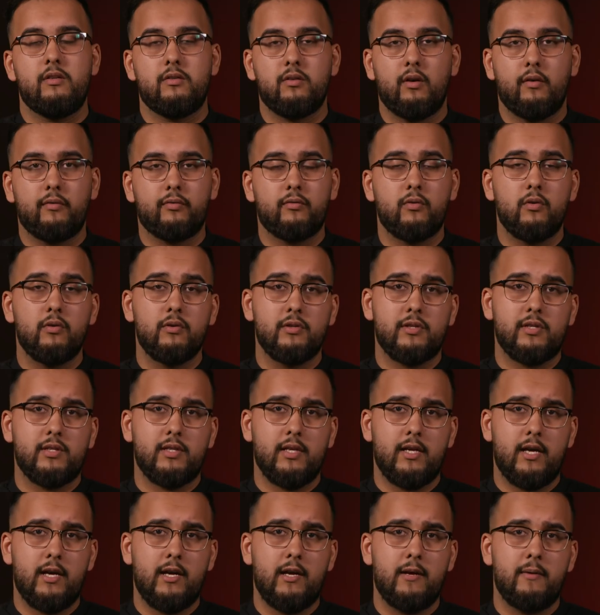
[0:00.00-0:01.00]
So of course,
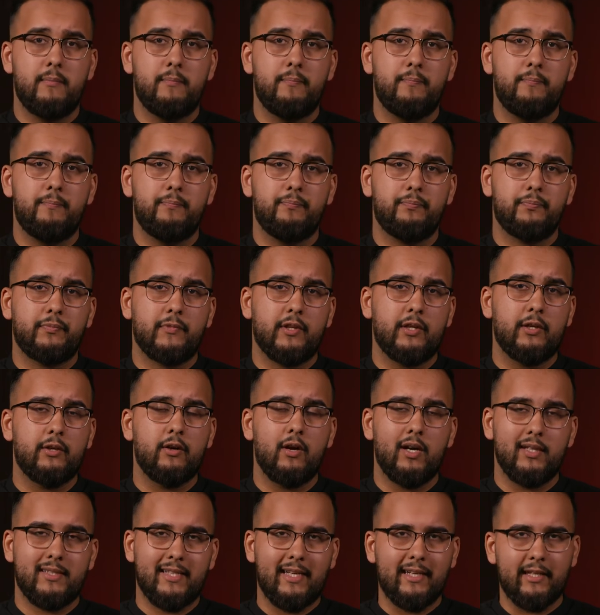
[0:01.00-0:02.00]
um, you
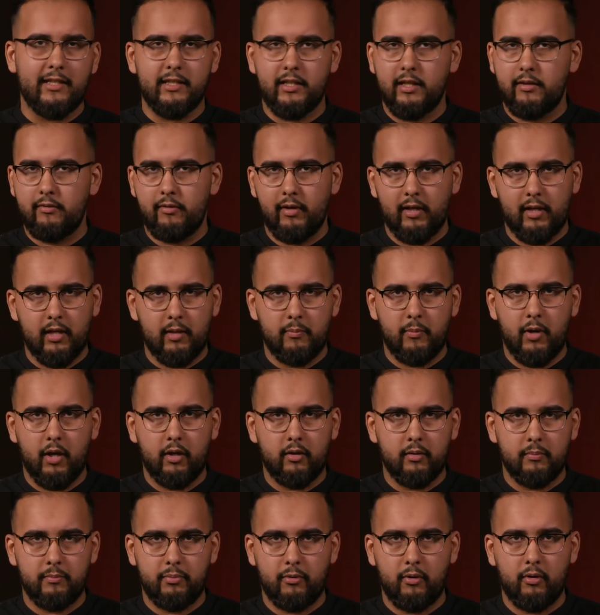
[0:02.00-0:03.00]
know, attending the regular
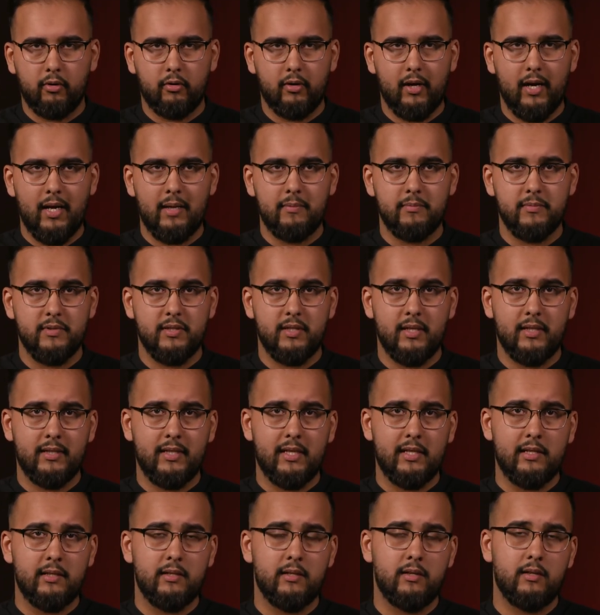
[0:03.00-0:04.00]
Muharram programs and
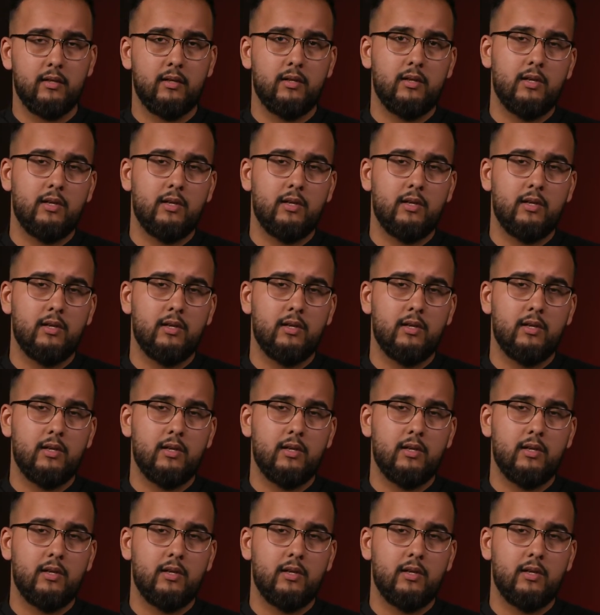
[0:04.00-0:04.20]
then